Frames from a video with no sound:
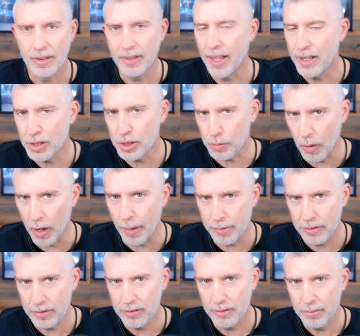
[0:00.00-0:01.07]
They
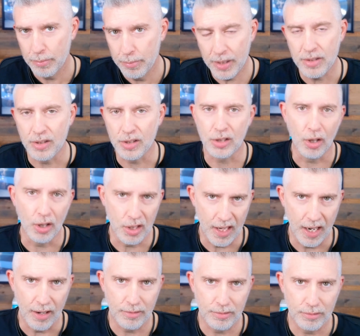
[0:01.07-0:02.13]
swap business cards
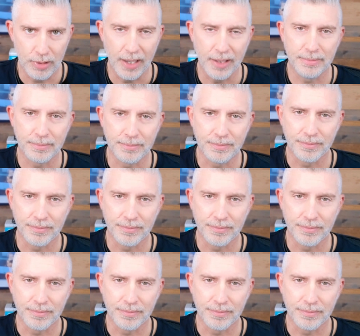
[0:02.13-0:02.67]
out, right?